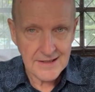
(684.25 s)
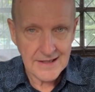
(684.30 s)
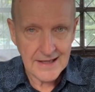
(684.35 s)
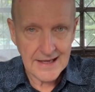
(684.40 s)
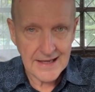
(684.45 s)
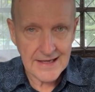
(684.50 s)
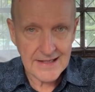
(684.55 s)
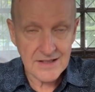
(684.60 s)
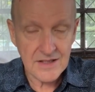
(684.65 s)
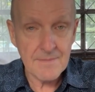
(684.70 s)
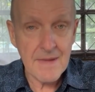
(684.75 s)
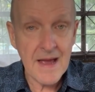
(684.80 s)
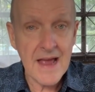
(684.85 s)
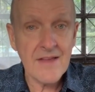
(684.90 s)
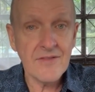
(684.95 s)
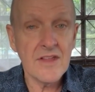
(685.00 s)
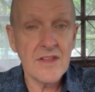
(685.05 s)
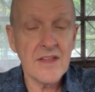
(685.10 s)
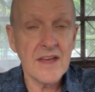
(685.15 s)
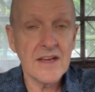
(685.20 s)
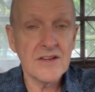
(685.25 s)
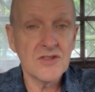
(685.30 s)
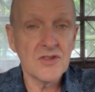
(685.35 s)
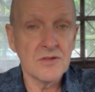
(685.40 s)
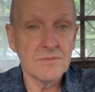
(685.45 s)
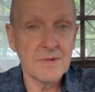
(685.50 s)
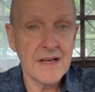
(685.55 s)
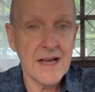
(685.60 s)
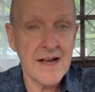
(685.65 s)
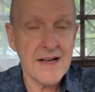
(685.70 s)
And the man that they
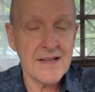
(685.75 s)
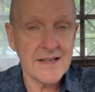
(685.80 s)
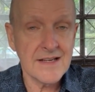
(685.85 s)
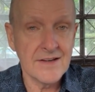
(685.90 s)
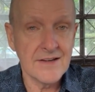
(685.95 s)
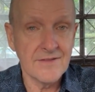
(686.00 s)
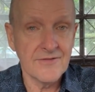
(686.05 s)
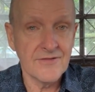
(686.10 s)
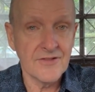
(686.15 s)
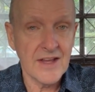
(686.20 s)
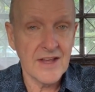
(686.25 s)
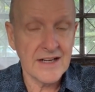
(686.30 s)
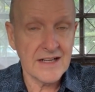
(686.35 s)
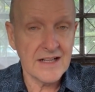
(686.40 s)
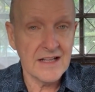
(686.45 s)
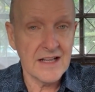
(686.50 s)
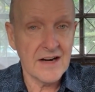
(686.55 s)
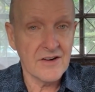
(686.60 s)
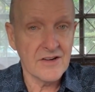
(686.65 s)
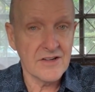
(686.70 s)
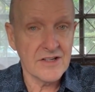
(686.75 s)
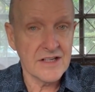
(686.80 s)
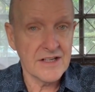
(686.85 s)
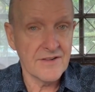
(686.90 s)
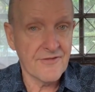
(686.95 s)
should be asking for that clarity